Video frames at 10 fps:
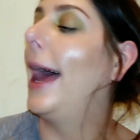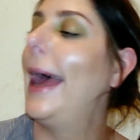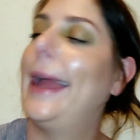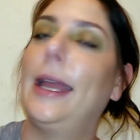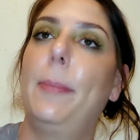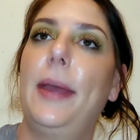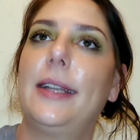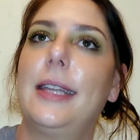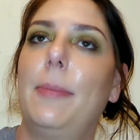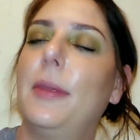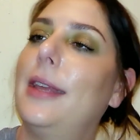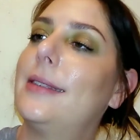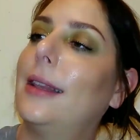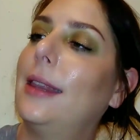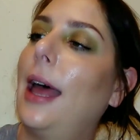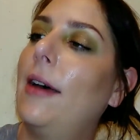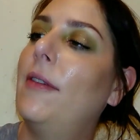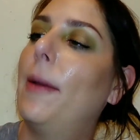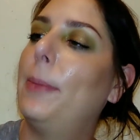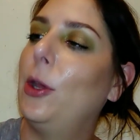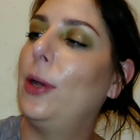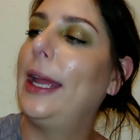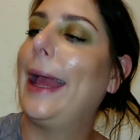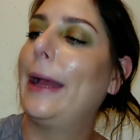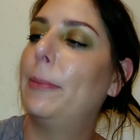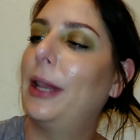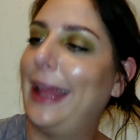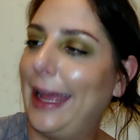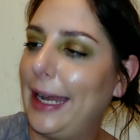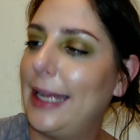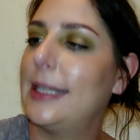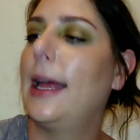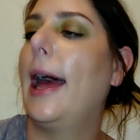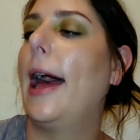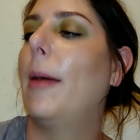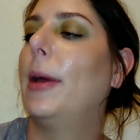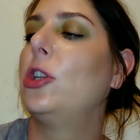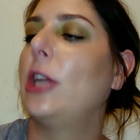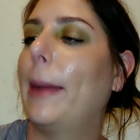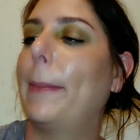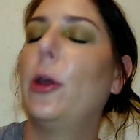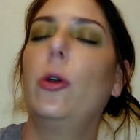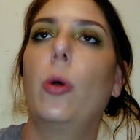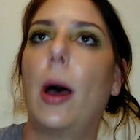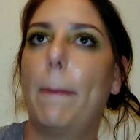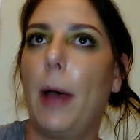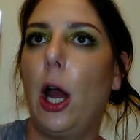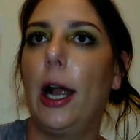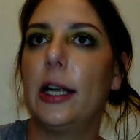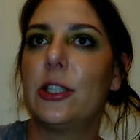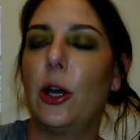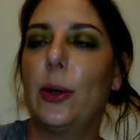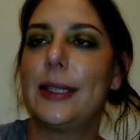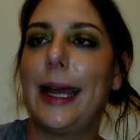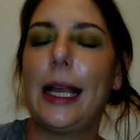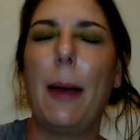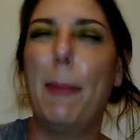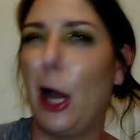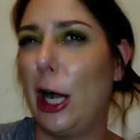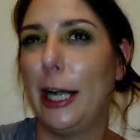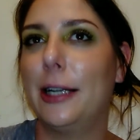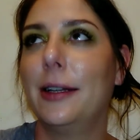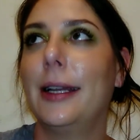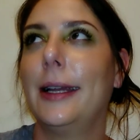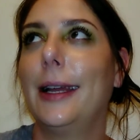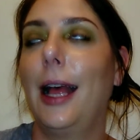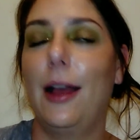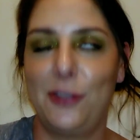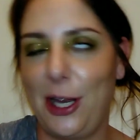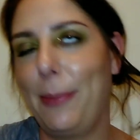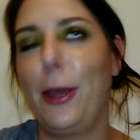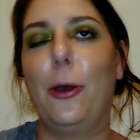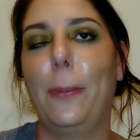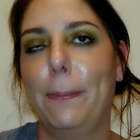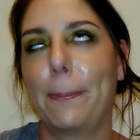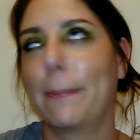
I picked up this Love, Beauty, and Planet um, shampoo bar. So it's like a bar of shampoo.